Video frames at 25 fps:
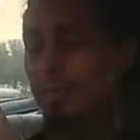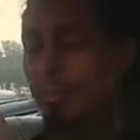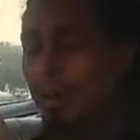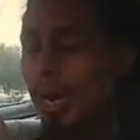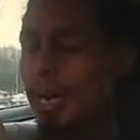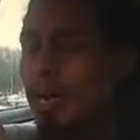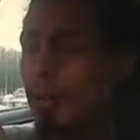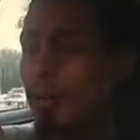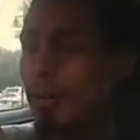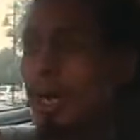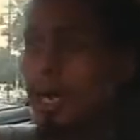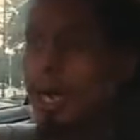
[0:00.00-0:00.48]

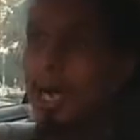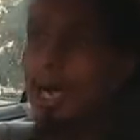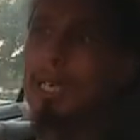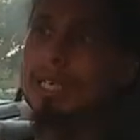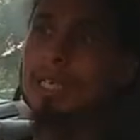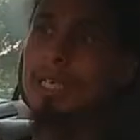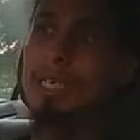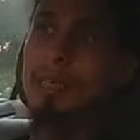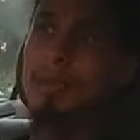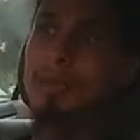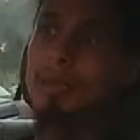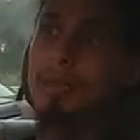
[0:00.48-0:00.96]
minding my
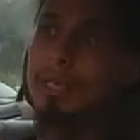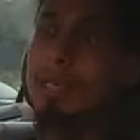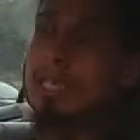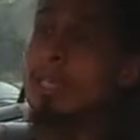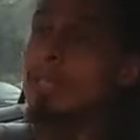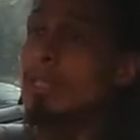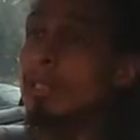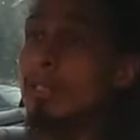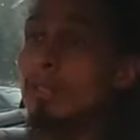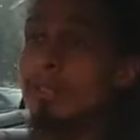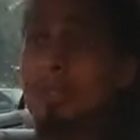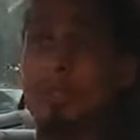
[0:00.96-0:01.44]
goddamn
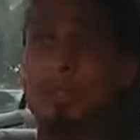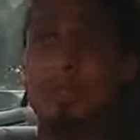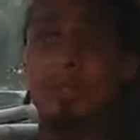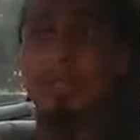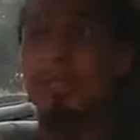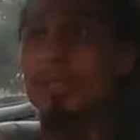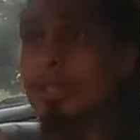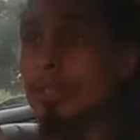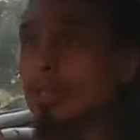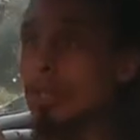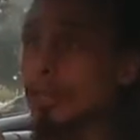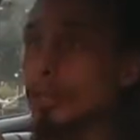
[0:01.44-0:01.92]
business for
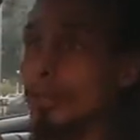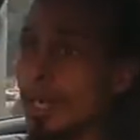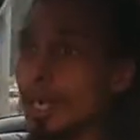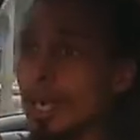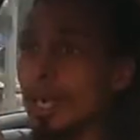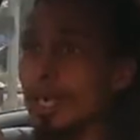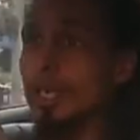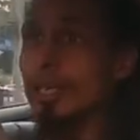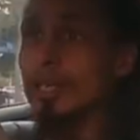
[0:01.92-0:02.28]
real. Like,